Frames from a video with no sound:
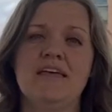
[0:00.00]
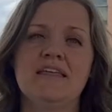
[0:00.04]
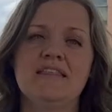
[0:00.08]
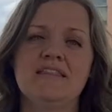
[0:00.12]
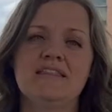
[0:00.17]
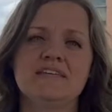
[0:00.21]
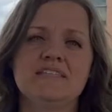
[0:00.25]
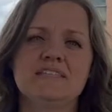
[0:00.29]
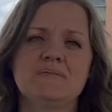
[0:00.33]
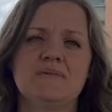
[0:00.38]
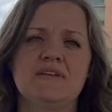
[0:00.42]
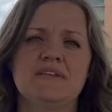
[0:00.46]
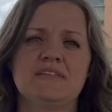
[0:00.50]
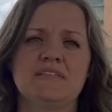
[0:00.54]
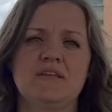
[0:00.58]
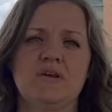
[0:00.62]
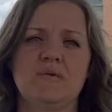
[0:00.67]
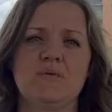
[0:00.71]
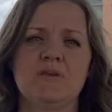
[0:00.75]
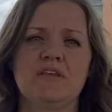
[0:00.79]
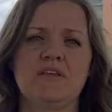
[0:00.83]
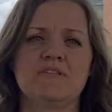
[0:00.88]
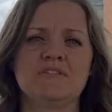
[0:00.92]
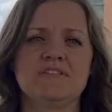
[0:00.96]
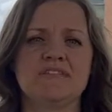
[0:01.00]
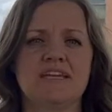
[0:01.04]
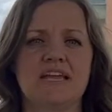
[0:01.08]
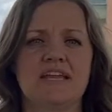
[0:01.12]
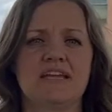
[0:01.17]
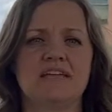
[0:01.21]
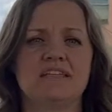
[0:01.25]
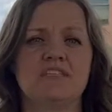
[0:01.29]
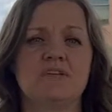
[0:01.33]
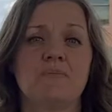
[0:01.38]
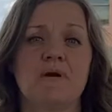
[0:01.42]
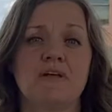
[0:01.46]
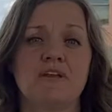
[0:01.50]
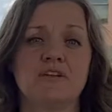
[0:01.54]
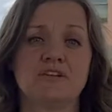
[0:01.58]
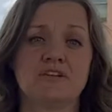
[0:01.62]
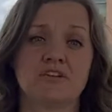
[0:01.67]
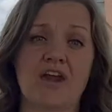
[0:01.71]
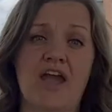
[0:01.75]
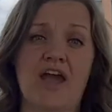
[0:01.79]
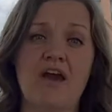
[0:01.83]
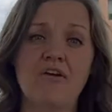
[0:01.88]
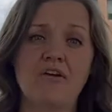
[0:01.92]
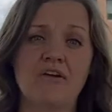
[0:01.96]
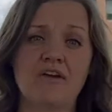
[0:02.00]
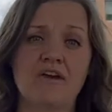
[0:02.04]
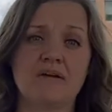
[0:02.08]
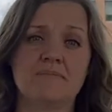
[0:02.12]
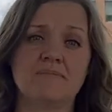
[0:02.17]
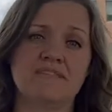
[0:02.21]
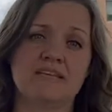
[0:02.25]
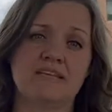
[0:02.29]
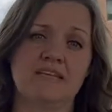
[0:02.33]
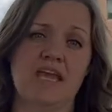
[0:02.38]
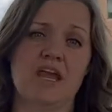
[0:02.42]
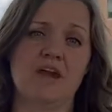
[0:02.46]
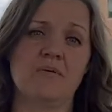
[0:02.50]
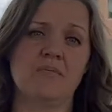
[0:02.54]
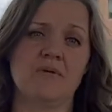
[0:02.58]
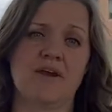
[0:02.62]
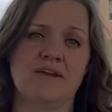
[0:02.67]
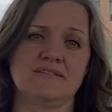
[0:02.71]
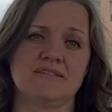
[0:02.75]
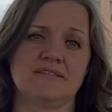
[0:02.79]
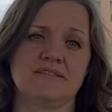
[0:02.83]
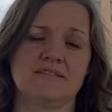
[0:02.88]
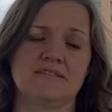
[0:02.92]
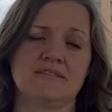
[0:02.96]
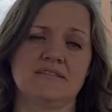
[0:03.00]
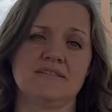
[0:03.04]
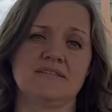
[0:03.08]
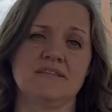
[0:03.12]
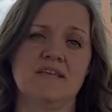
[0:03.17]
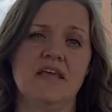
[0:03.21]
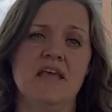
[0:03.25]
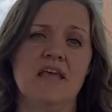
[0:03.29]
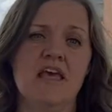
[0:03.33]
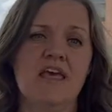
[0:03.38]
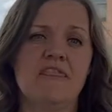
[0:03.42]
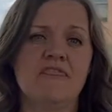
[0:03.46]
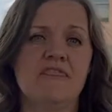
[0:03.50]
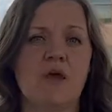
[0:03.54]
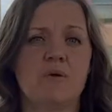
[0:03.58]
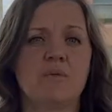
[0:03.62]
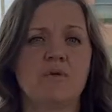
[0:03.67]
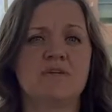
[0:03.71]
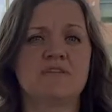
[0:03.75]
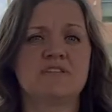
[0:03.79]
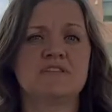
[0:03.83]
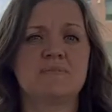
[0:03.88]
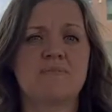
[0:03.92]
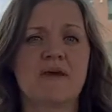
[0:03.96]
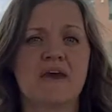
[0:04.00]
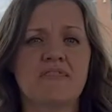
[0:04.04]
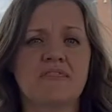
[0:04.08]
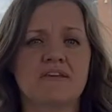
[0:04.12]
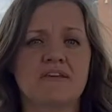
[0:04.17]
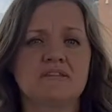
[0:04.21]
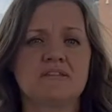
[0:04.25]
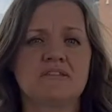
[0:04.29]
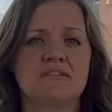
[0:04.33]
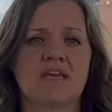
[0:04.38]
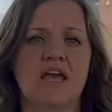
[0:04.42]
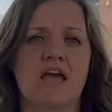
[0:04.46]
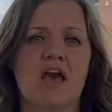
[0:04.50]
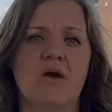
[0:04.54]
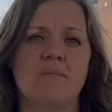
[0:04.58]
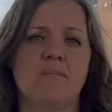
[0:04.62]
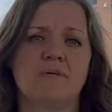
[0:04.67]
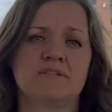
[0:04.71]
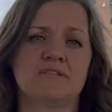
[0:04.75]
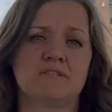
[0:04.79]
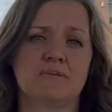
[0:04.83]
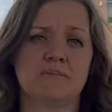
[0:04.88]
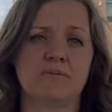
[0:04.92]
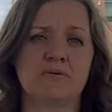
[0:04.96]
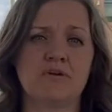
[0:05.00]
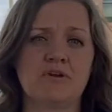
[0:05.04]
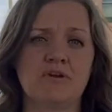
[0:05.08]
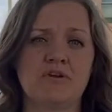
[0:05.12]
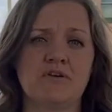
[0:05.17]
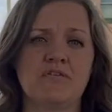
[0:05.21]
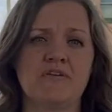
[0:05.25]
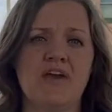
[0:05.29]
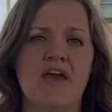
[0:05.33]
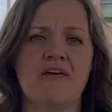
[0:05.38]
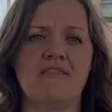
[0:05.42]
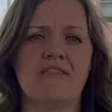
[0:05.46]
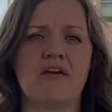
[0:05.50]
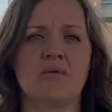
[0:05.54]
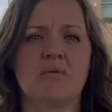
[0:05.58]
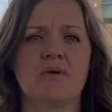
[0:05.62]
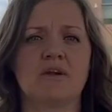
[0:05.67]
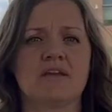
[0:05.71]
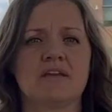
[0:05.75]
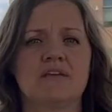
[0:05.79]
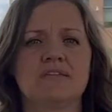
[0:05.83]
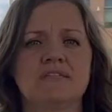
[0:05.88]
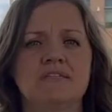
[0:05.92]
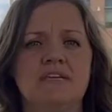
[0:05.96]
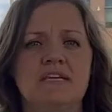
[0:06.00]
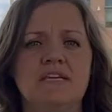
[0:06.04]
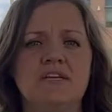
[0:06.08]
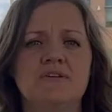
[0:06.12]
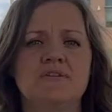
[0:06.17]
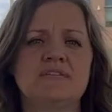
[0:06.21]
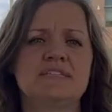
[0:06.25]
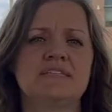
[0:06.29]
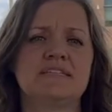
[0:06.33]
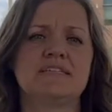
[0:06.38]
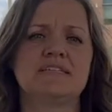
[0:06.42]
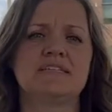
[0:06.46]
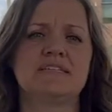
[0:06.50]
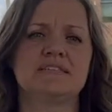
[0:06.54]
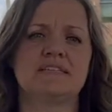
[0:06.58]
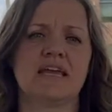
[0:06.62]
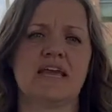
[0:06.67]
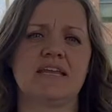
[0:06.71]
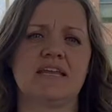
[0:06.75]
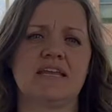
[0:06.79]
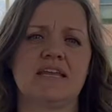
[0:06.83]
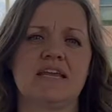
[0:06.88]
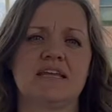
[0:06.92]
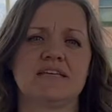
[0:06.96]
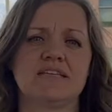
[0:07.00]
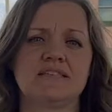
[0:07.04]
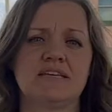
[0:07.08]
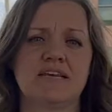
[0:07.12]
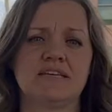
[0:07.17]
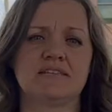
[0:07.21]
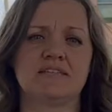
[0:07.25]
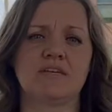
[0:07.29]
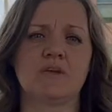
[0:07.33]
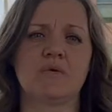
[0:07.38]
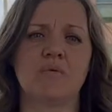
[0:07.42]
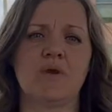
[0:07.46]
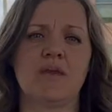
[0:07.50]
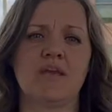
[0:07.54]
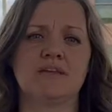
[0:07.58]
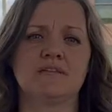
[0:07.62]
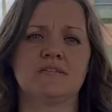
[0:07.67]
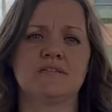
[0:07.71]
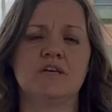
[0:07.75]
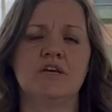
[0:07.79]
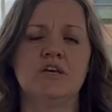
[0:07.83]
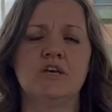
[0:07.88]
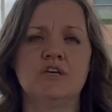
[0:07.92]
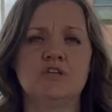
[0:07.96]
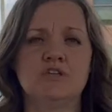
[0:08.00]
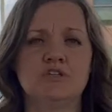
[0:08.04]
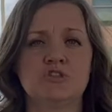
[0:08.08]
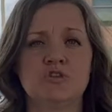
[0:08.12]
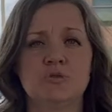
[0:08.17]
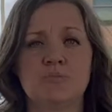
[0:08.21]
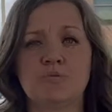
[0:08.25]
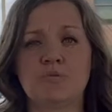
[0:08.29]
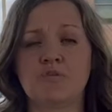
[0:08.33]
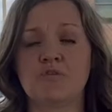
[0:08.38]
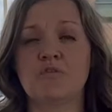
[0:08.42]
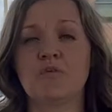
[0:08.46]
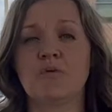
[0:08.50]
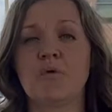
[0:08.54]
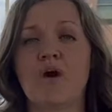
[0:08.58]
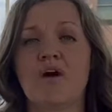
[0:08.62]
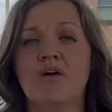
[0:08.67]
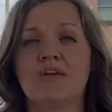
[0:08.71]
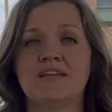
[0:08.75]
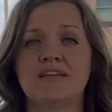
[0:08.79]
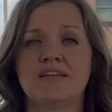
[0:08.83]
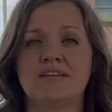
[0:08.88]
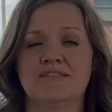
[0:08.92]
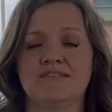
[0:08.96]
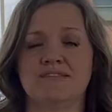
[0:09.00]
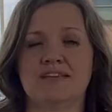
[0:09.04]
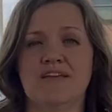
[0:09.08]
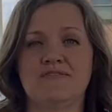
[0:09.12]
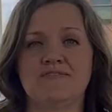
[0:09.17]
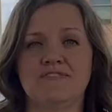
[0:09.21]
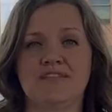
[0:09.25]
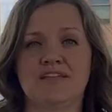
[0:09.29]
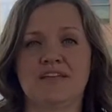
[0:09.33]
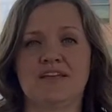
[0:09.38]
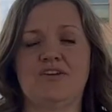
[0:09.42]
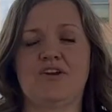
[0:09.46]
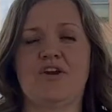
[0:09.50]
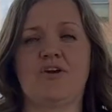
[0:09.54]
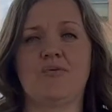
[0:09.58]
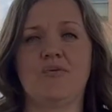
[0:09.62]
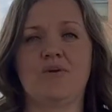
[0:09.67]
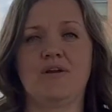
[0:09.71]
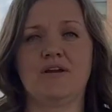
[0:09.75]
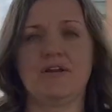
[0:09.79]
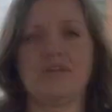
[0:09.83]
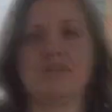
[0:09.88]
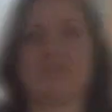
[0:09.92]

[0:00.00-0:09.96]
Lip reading: This means that we use data to monitor outcomes and care processes, that we use methods to help us improve, and that we're continuously designing and testing ways to improve quality and safety in our work.